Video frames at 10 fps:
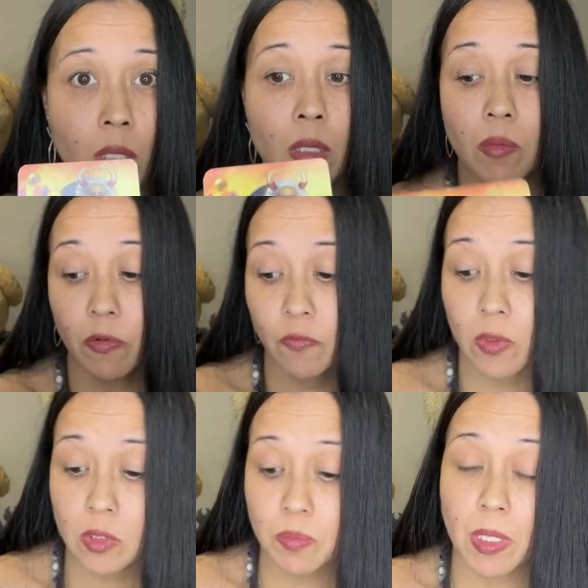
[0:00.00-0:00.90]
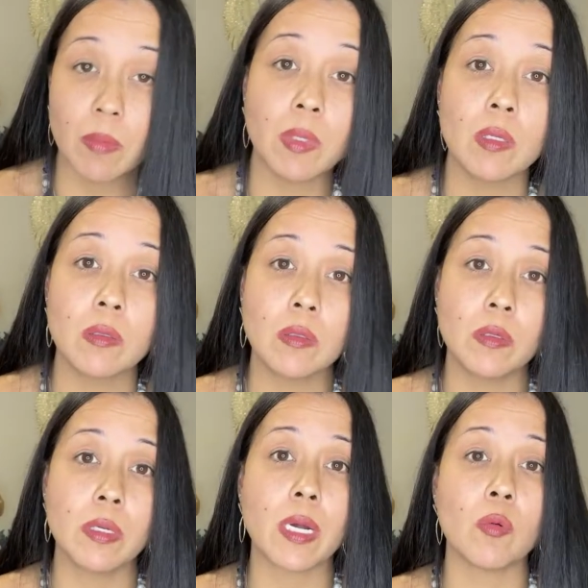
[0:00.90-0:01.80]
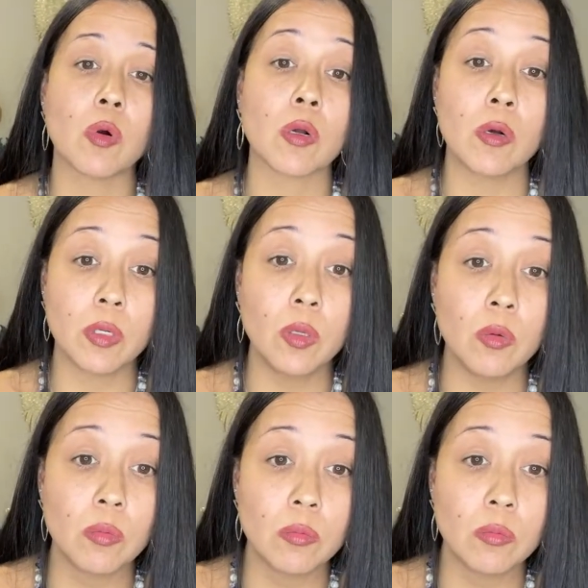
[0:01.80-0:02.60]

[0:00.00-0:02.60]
But first, baby, you gotta work on you.